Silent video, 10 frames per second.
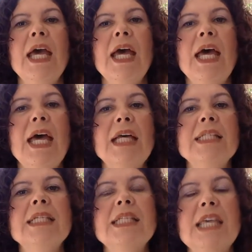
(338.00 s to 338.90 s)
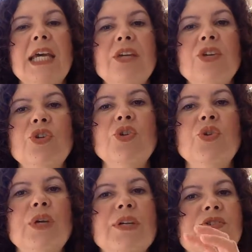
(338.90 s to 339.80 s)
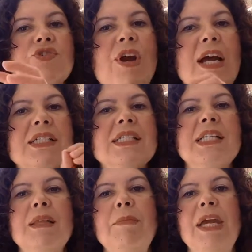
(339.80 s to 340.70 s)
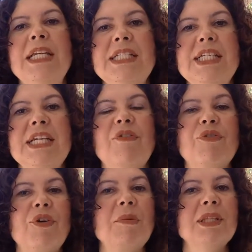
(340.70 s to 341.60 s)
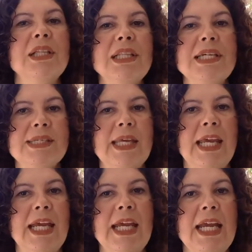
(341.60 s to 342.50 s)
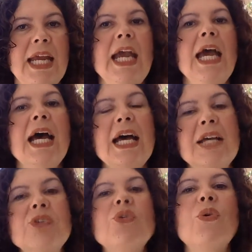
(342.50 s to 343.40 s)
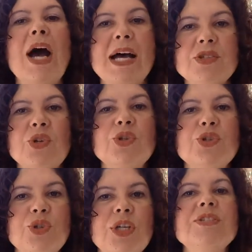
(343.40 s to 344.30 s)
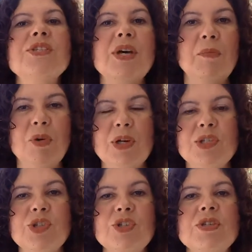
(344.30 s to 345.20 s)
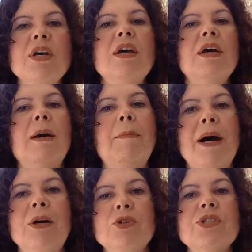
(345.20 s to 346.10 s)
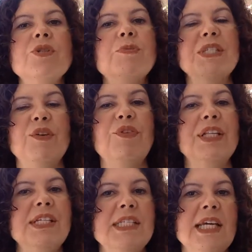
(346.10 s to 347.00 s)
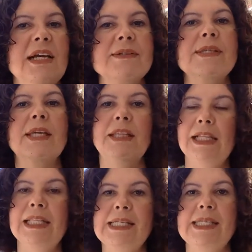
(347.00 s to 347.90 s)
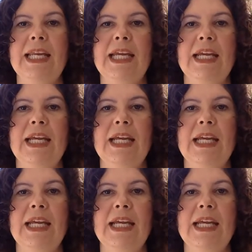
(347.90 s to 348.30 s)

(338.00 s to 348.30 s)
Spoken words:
And then you extract the main idea from the listening and you ask your students some questions about specific details in the listening.